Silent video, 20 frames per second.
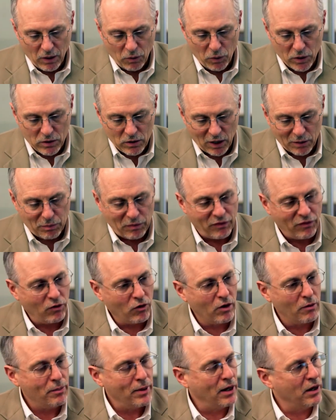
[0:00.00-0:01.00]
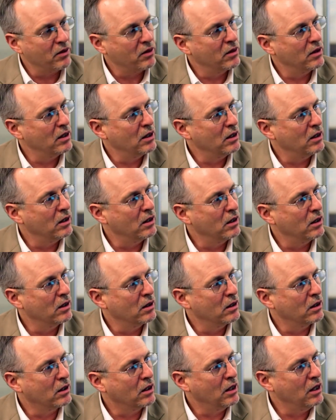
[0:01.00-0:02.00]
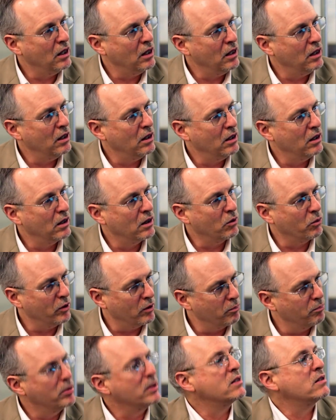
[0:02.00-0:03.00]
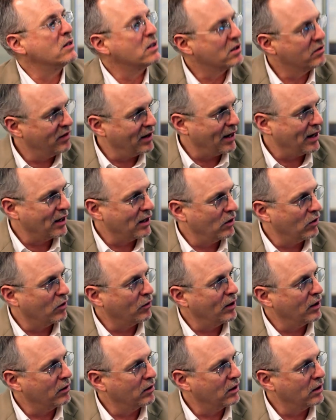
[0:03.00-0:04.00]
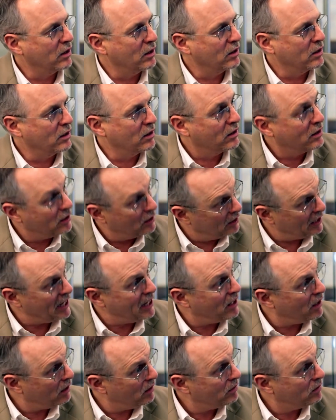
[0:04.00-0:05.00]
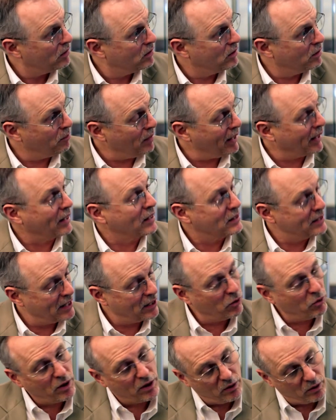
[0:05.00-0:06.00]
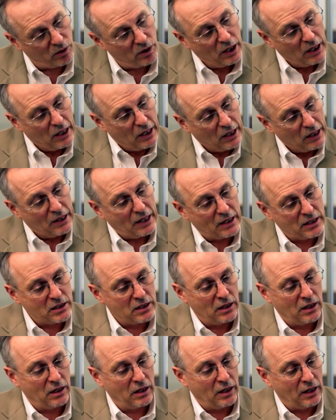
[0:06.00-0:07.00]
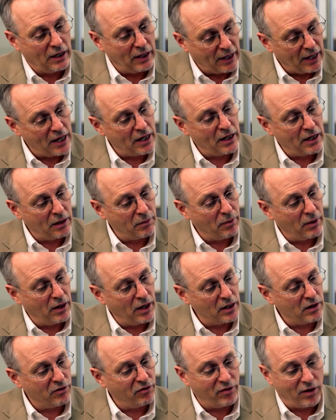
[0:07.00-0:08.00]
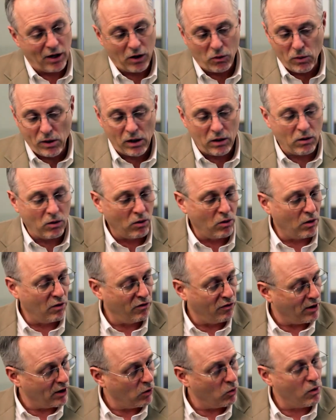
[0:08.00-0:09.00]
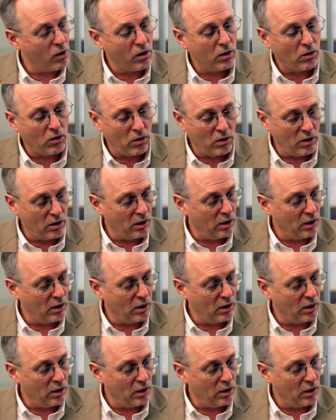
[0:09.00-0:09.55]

We talked before about the the key, the real business value around the, the data, the back-end data, whether that's, again, behind a firewall, firewall